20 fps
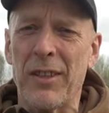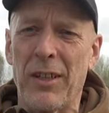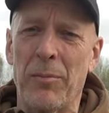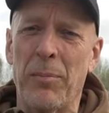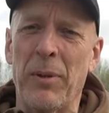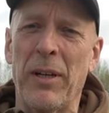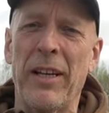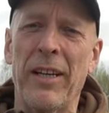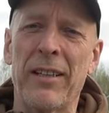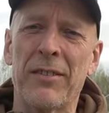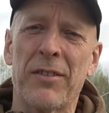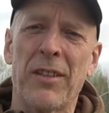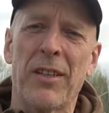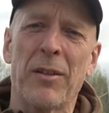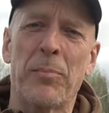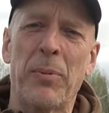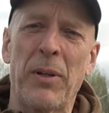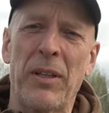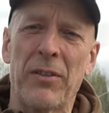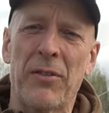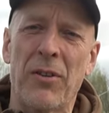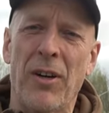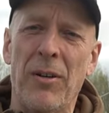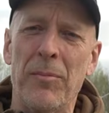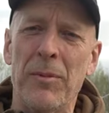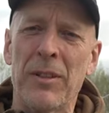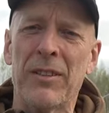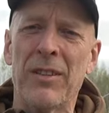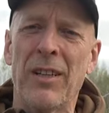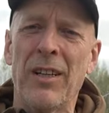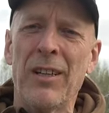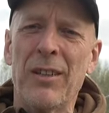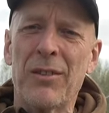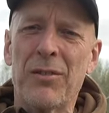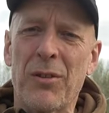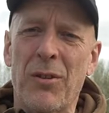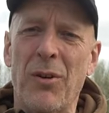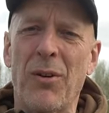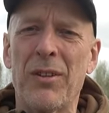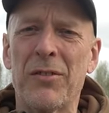There'll be links in the pinned comment.
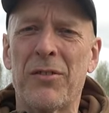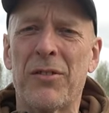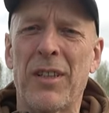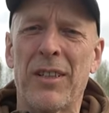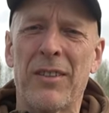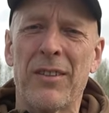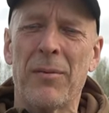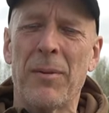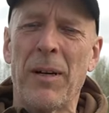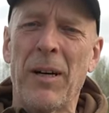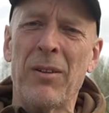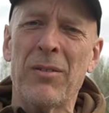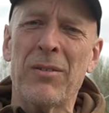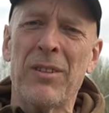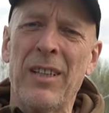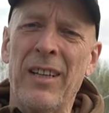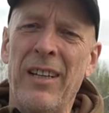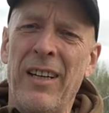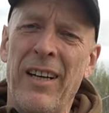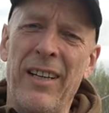So go and check them out.